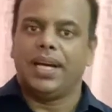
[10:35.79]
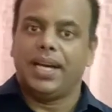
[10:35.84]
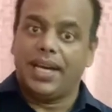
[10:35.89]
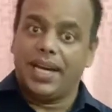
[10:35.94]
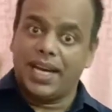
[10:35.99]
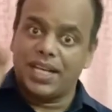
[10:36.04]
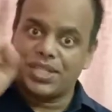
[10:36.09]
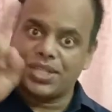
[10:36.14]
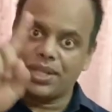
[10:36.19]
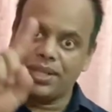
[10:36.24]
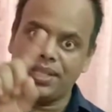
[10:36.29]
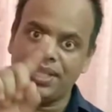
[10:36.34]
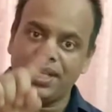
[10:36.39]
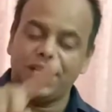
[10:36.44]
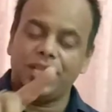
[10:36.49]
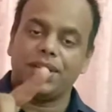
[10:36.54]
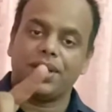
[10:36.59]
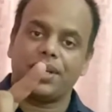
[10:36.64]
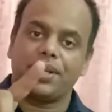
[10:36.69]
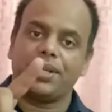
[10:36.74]
As a
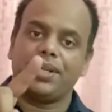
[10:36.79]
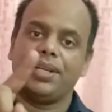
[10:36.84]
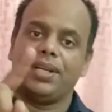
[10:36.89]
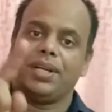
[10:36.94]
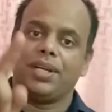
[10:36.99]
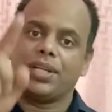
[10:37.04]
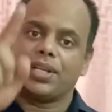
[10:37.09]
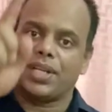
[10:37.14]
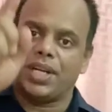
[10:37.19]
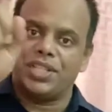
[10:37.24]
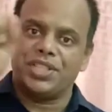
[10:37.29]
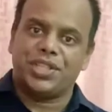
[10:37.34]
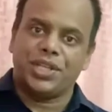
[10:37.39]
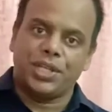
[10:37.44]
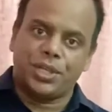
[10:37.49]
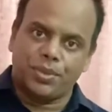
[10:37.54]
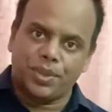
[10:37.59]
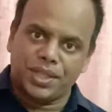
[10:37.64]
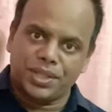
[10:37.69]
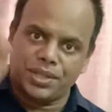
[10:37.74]
leader,
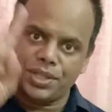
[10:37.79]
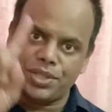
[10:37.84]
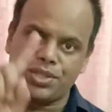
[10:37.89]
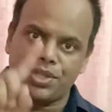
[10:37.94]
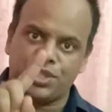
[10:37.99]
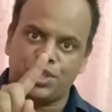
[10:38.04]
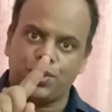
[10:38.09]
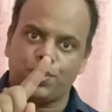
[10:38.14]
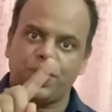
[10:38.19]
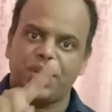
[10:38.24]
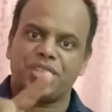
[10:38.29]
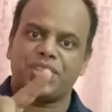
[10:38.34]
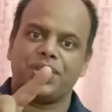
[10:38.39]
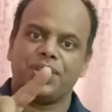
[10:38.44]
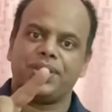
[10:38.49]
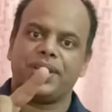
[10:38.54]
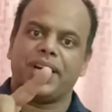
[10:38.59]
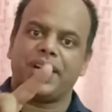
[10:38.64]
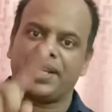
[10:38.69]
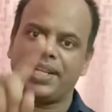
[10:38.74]
considering the
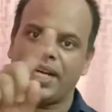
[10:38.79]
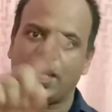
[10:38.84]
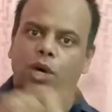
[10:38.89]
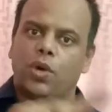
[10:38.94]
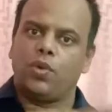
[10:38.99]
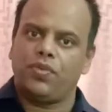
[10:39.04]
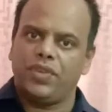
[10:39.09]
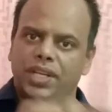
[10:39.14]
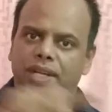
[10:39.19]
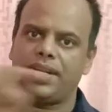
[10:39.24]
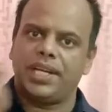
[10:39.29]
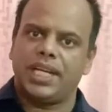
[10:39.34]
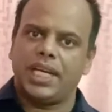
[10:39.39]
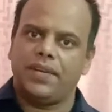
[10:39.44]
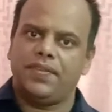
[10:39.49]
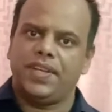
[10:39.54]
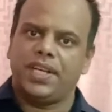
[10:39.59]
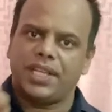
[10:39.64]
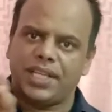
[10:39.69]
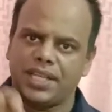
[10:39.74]
situation that now we are
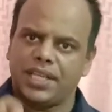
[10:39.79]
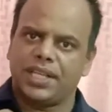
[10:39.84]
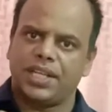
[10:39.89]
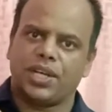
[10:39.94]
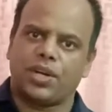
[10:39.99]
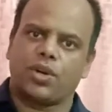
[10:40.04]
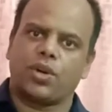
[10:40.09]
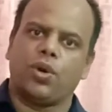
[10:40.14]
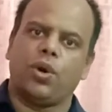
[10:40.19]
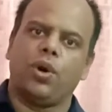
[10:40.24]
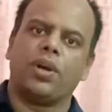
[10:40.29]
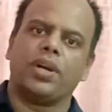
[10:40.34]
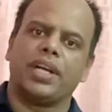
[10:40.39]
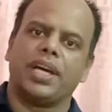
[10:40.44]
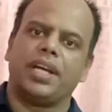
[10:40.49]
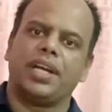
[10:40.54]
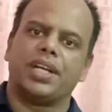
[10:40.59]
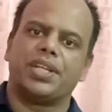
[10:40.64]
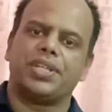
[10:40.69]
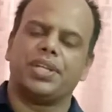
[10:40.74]
deviating in a wrong
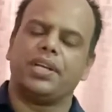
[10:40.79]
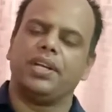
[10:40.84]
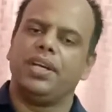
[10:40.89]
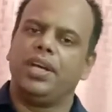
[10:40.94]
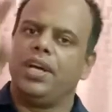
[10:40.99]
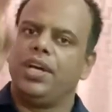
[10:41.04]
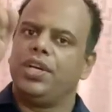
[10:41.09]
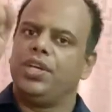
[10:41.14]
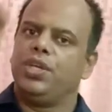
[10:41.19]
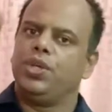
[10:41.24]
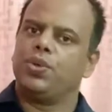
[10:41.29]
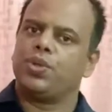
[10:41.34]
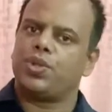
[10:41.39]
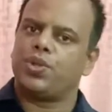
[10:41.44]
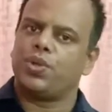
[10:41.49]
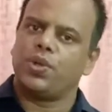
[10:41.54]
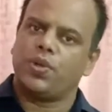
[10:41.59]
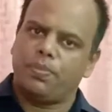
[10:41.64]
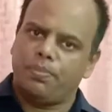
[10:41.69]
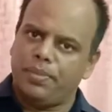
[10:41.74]
direction, you
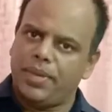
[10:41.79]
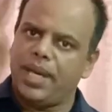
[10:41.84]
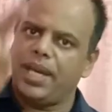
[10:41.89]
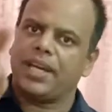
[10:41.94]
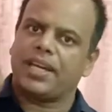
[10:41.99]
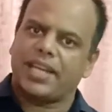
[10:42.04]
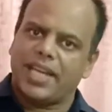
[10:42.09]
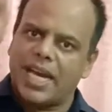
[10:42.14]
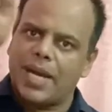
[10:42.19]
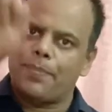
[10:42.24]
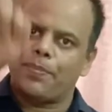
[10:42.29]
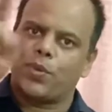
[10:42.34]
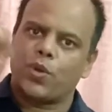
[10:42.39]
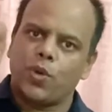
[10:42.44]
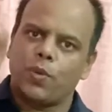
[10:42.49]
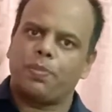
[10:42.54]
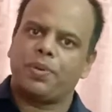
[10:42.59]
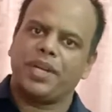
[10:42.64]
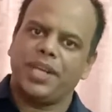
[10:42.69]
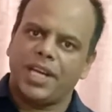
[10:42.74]
should make
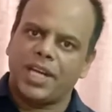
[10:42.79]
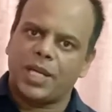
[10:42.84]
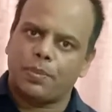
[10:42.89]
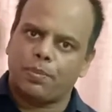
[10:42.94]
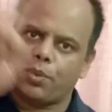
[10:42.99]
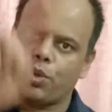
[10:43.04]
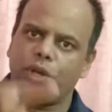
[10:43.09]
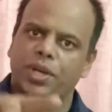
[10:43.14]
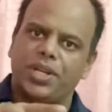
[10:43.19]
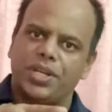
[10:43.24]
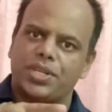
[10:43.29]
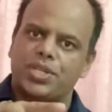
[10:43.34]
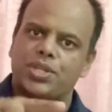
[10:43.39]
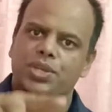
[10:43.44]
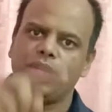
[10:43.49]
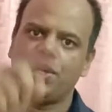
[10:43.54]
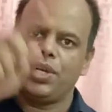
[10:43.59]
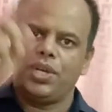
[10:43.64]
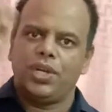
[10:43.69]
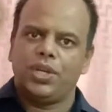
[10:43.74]
appropriate
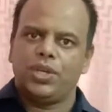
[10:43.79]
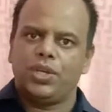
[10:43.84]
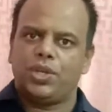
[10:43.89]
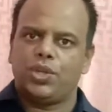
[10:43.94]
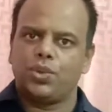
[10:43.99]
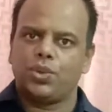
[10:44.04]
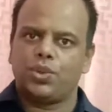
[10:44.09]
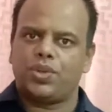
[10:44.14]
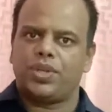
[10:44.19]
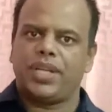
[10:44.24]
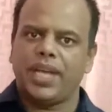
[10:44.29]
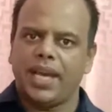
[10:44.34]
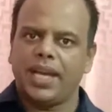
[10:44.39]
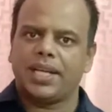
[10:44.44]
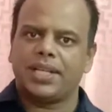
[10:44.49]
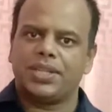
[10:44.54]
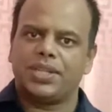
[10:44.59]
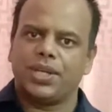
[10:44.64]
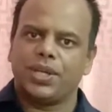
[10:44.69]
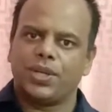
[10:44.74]
points to
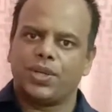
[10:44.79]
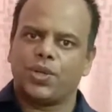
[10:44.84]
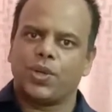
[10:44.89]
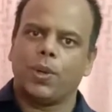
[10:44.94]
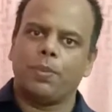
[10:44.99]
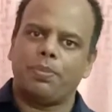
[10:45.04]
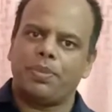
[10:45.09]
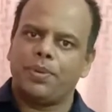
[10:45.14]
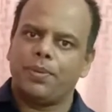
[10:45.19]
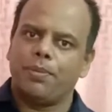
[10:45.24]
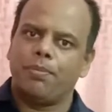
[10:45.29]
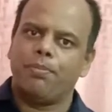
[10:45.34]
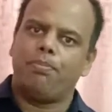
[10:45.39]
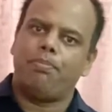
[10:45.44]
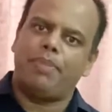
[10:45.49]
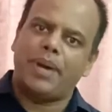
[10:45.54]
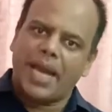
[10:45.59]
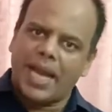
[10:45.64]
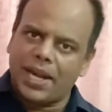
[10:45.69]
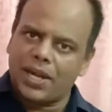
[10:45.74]
take the group
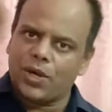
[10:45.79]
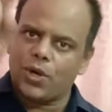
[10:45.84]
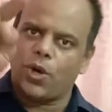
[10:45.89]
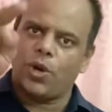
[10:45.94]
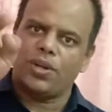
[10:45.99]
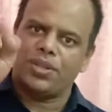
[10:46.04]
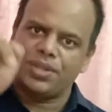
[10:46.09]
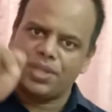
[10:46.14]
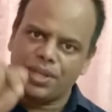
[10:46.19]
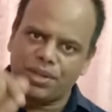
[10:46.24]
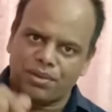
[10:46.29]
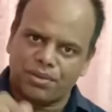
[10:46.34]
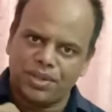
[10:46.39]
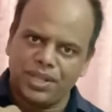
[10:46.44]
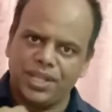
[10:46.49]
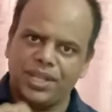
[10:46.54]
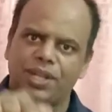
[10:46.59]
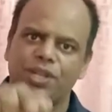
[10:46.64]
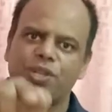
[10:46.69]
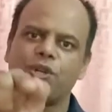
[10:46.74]
back on the
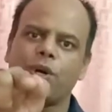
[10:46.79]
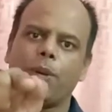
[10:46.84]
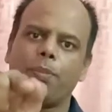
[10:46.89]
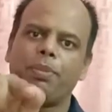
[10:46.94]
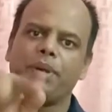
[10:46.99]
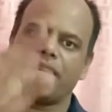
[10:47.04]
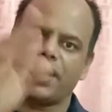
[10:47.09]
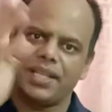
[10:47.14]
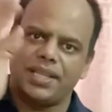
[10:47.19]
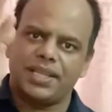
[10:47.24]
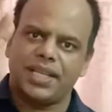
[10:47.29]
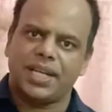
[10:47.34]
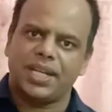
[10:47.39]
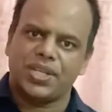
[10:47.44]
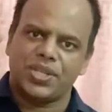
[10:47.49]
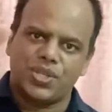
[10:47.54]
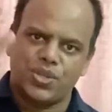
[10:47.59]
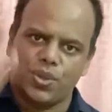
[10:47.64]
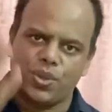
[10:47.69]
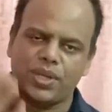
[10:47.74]
real topic, and that
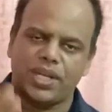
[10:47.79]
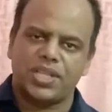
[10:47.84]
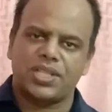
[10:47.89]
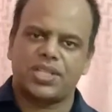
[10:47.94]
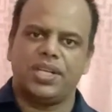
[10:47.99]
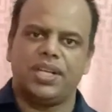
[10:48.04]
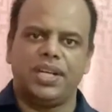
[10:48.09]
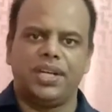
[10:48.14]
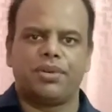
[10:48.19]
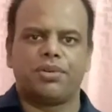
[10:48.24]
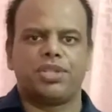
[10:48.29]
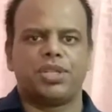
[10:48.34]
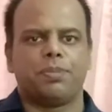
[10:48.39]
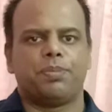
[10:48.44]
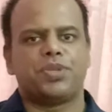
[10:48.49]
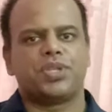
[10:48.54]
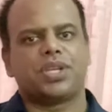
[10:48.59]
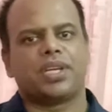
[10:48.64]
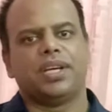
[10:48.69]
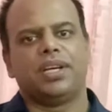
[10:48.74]
is known as leadership
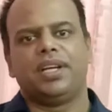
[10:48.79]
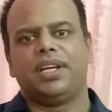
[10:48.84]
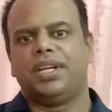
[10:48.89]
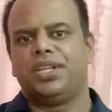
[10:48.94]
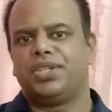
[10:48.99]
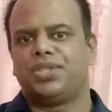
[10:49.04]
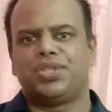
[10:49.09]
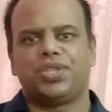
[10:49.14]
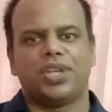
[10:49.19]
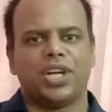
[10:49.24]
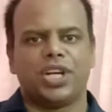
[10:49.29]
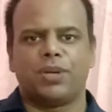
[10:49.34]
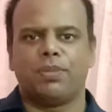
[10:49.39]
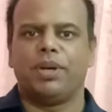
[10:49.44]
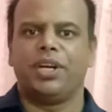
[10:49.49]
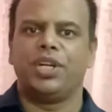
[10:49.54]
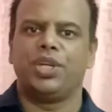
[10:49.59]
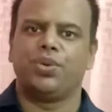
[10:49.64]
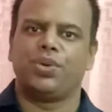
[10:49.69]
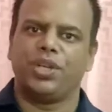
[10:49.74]
skill, ladies and
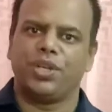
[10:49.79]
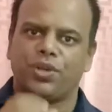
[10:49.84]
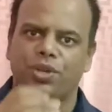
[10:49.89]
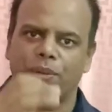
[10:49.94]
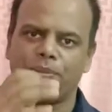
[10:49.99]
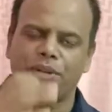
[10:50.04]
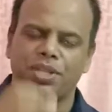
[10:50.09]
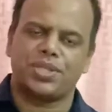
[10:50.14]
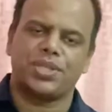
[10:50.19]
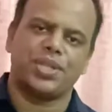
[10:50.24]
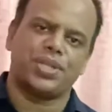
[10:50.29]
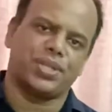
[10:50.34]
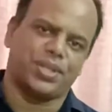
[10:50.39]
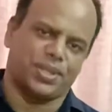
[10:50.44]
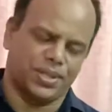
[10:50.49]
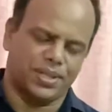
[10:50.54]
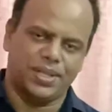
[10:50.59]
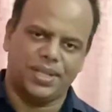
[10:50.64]
gentlemen, during group discussion.